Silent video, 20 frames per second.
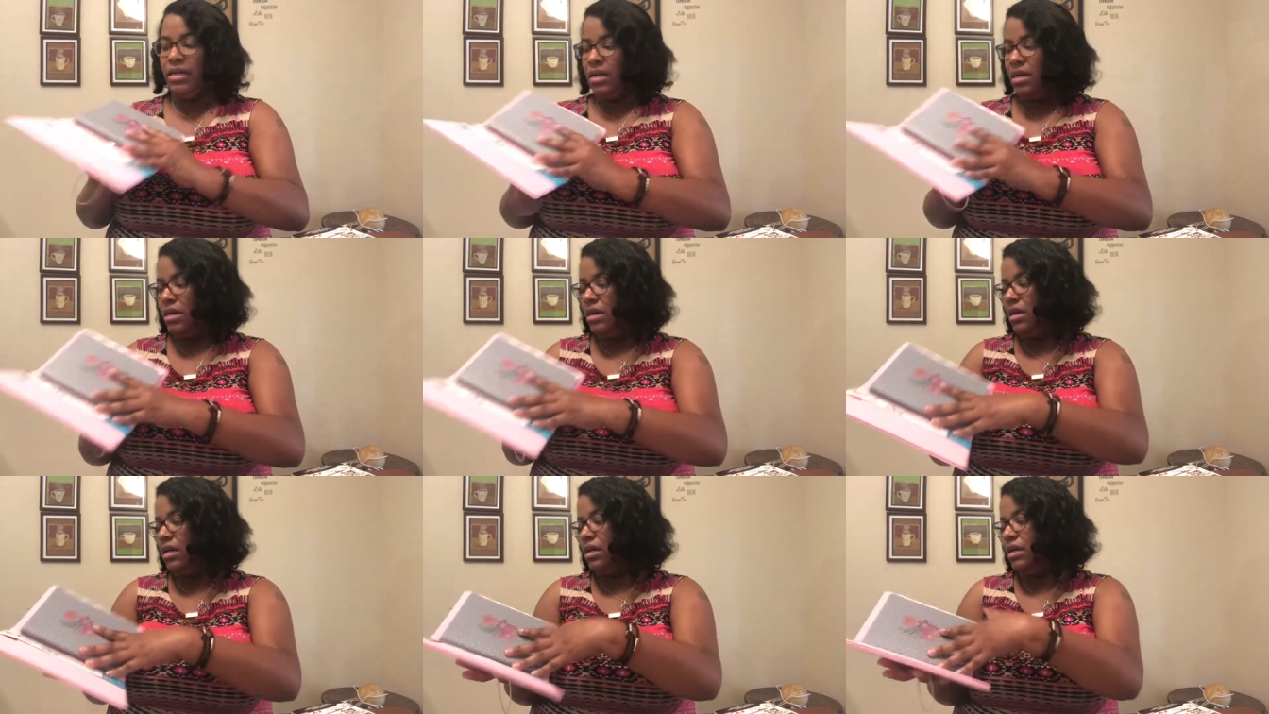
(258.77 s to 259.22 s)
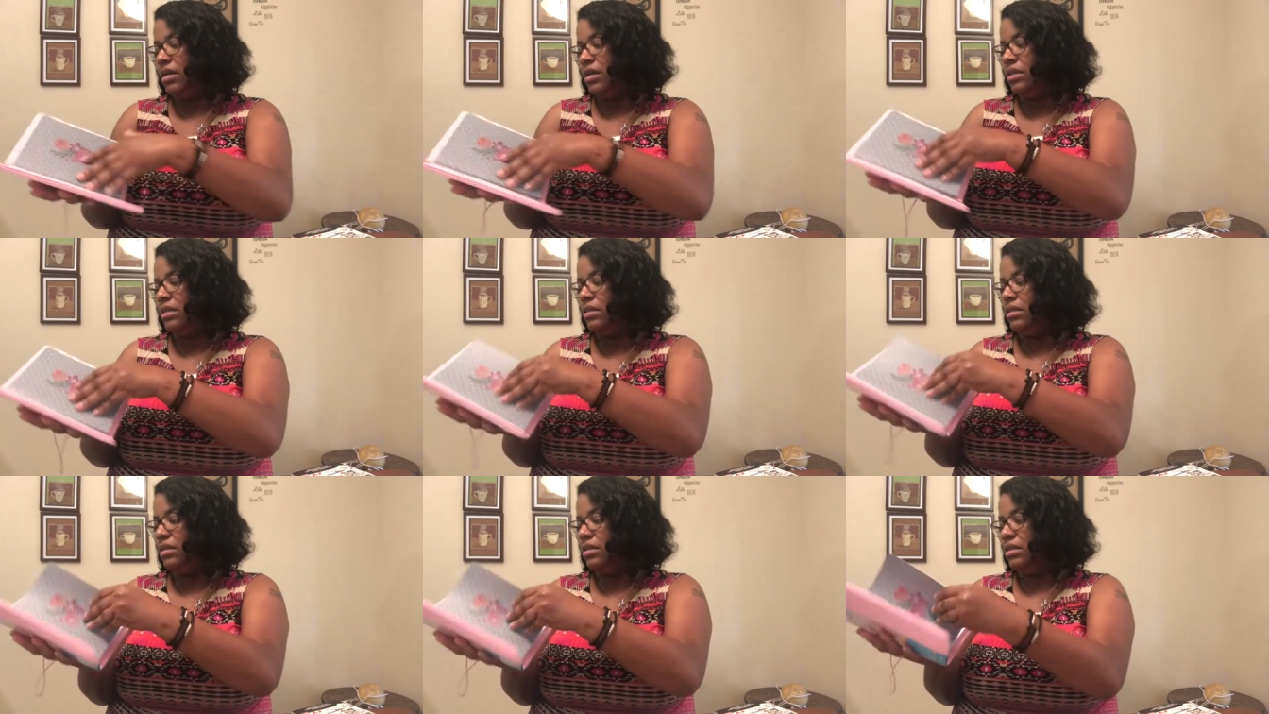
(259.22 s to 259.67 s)
uh,
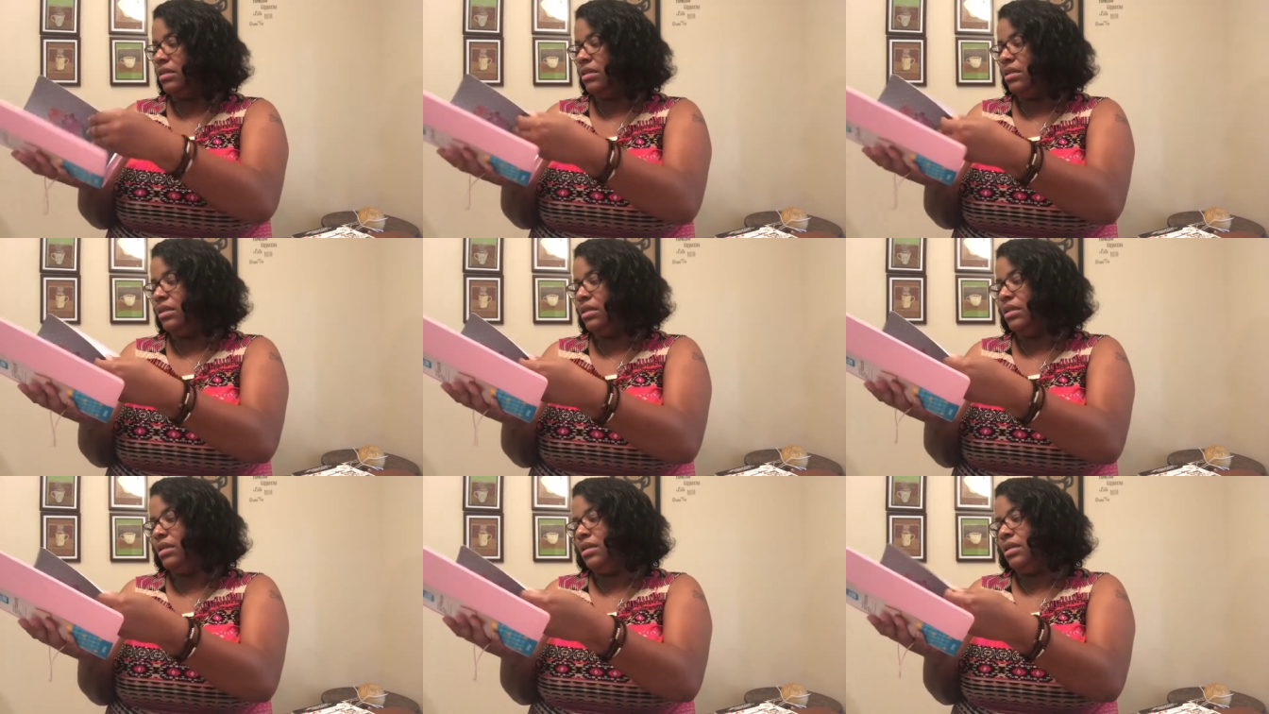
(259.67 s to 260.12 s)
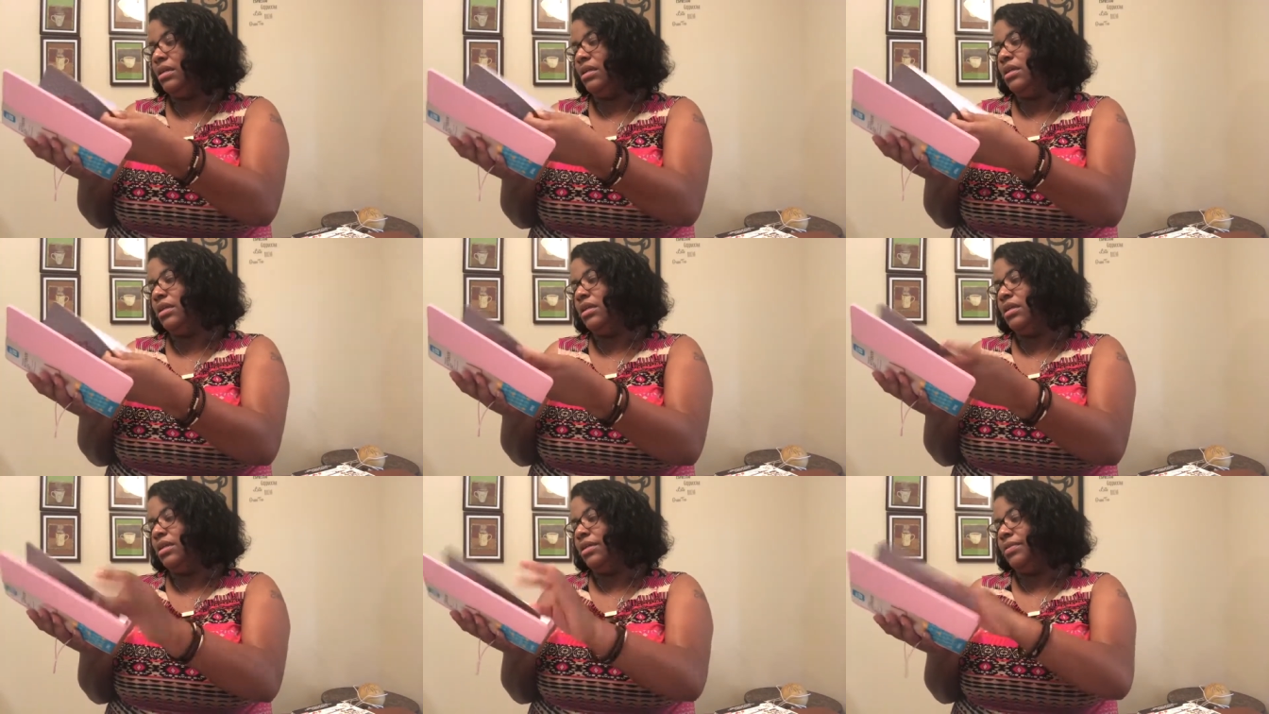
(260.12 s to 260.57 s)

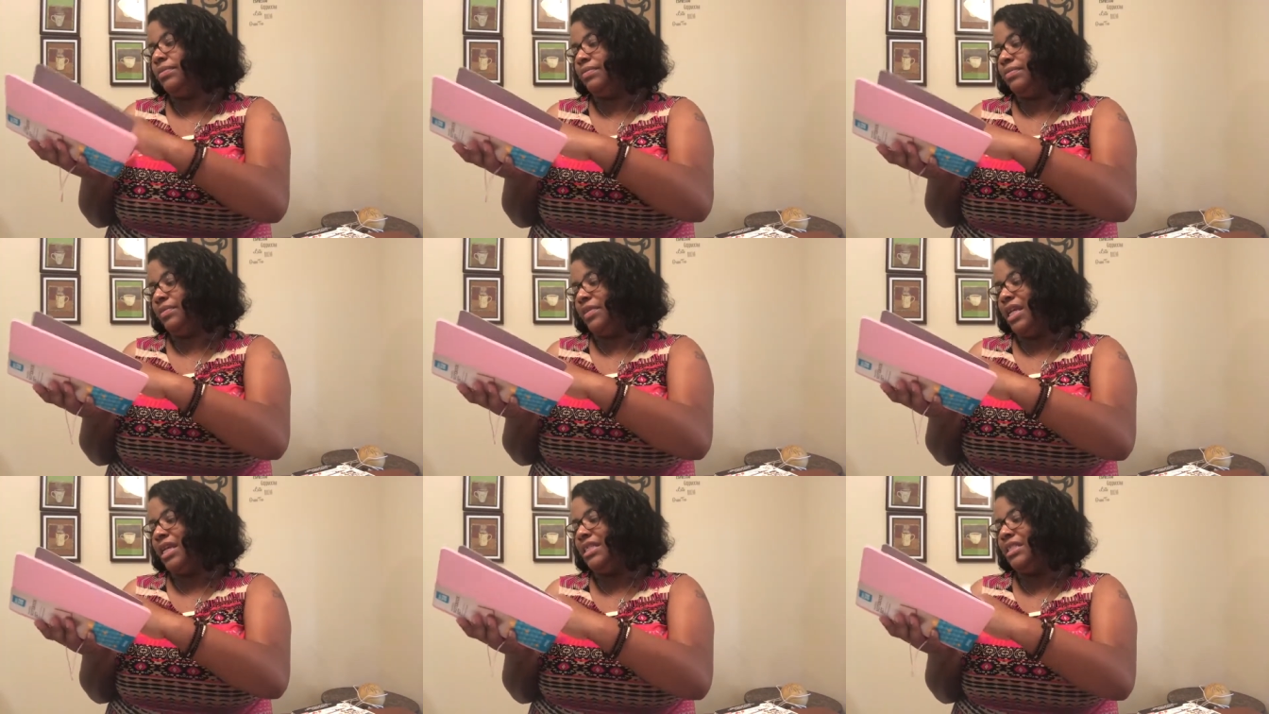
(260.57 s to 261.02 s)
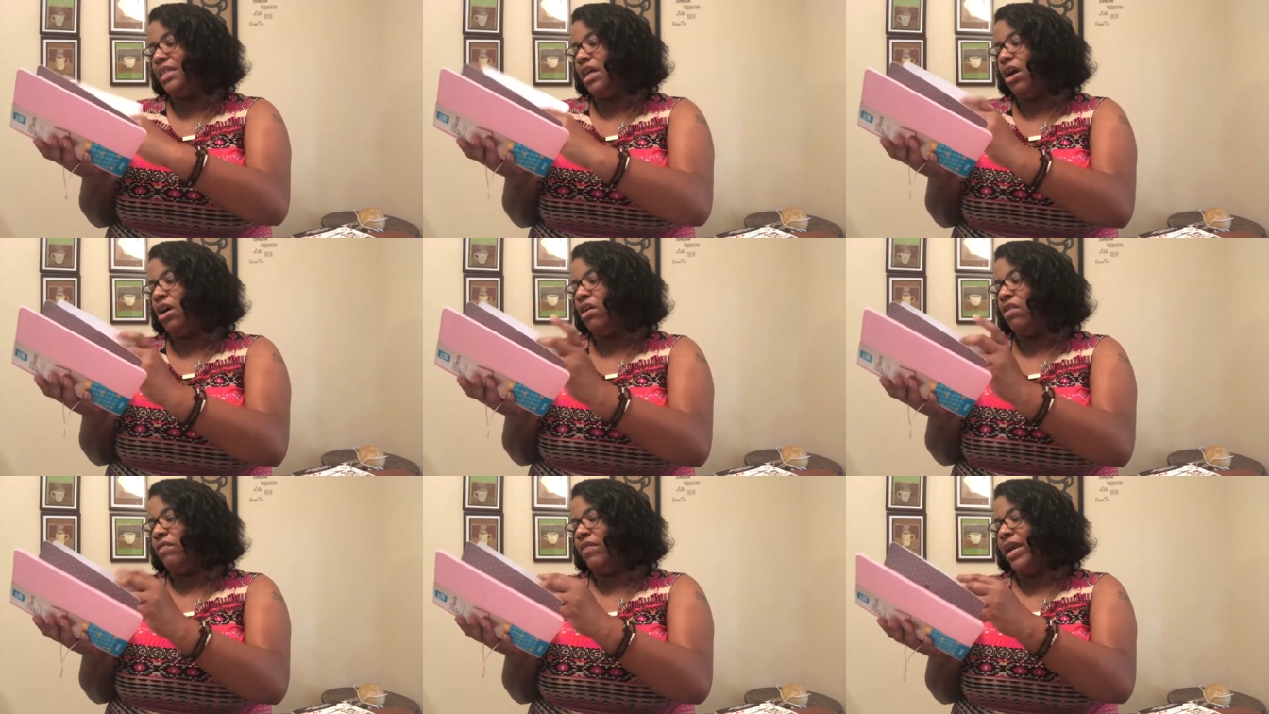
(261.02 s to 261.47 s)
it's
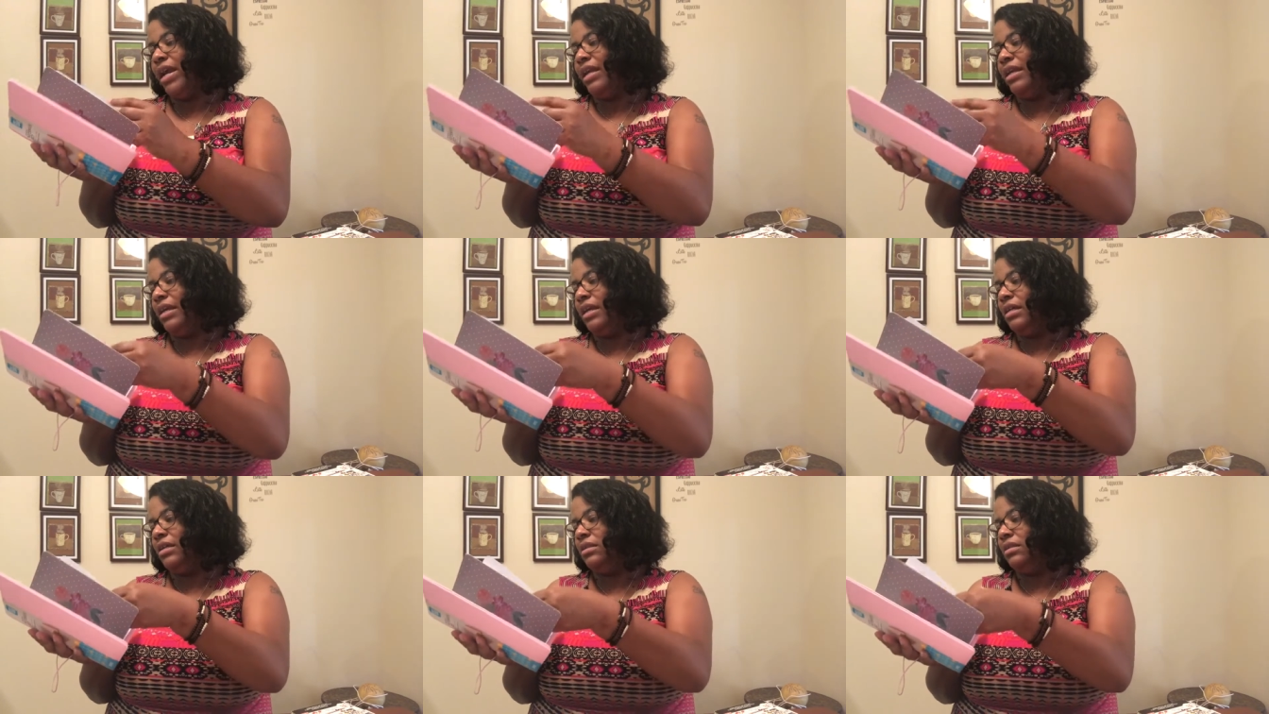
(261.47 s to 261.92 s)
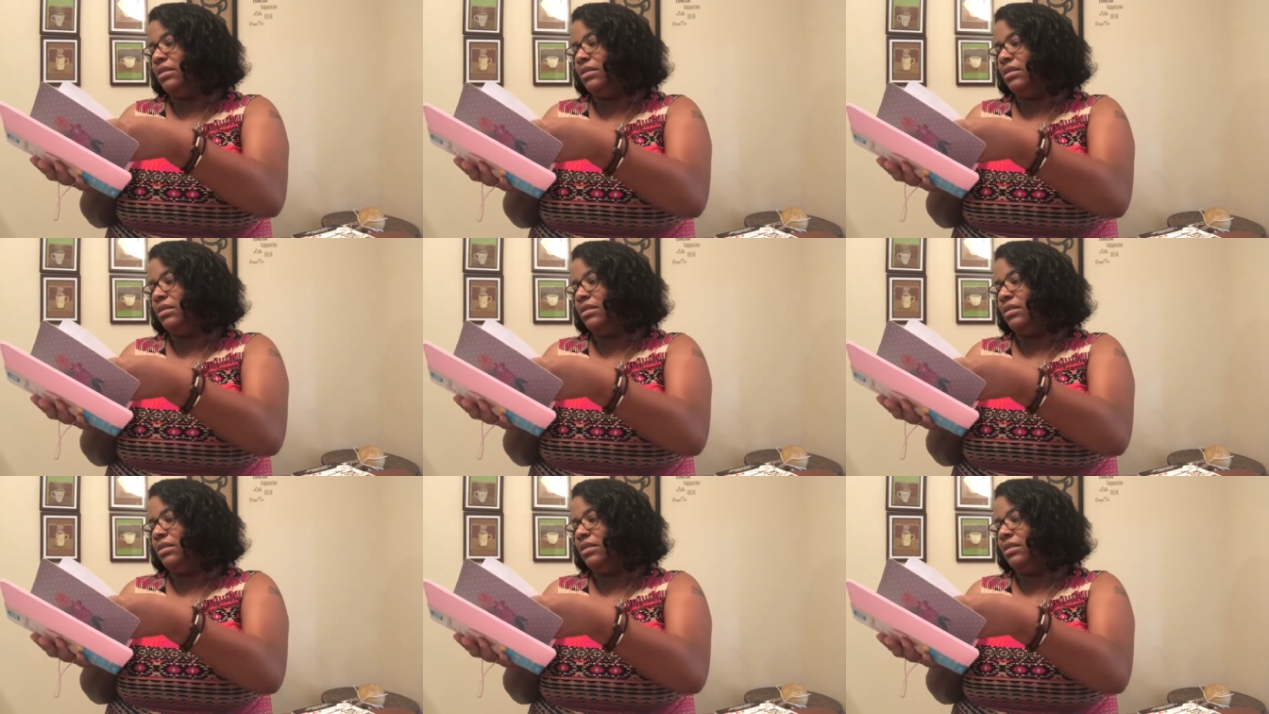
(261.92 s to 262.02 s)
already,